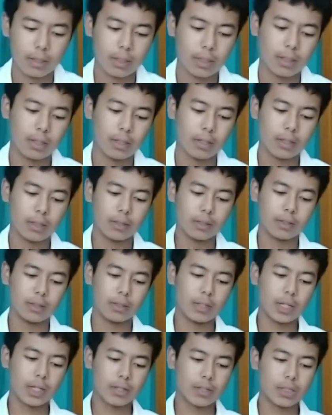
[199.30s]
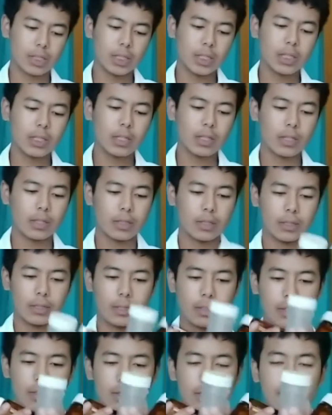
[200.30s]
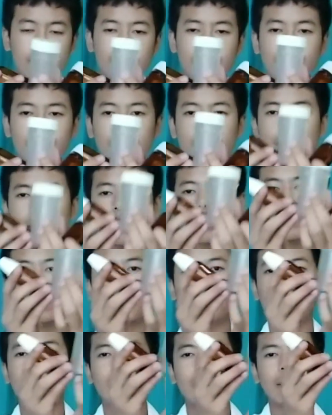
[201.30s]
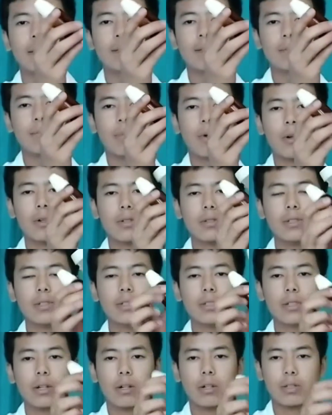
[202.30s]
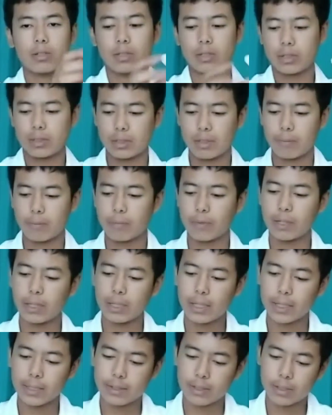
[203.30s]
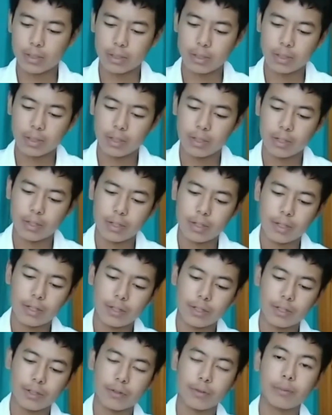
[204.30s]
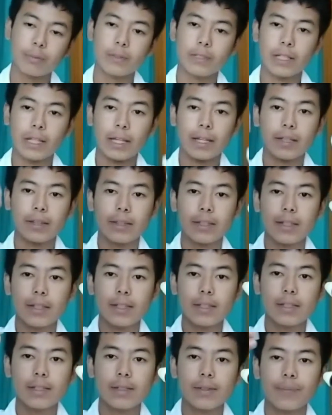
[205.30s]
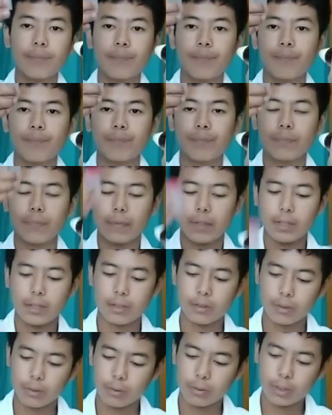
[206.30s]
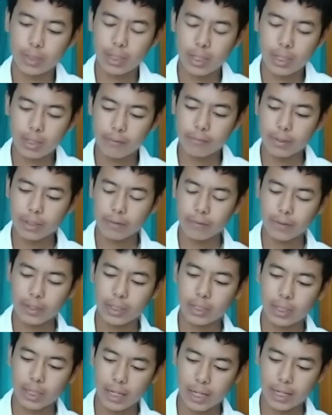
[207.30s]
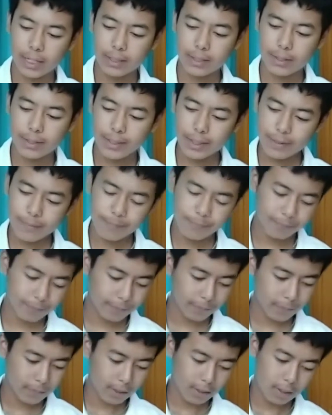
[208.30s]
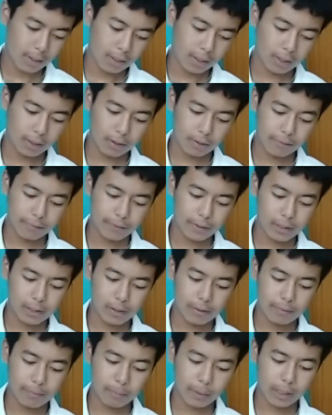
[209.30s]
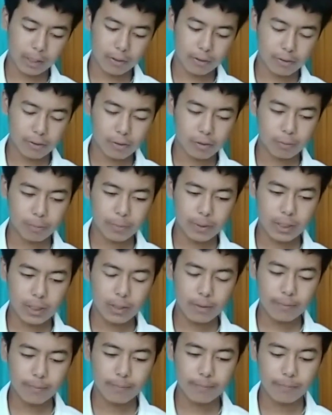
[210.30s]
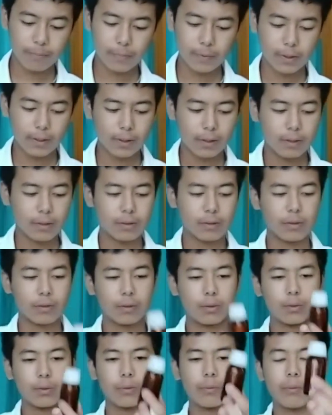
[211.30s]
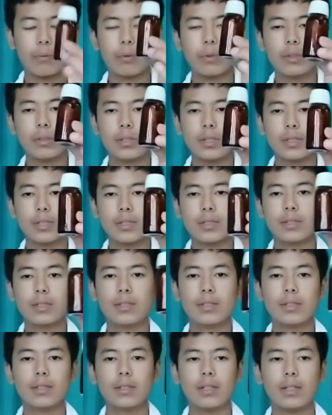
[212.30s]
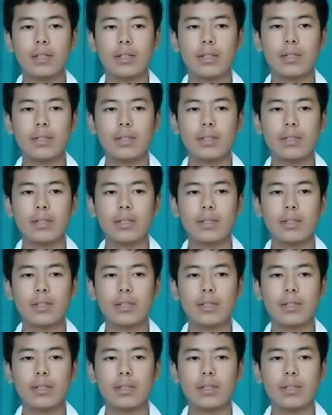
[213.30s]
the next thing is some collection bottles or some collection tubes like this. So they are very handy in the field of microscopy. So this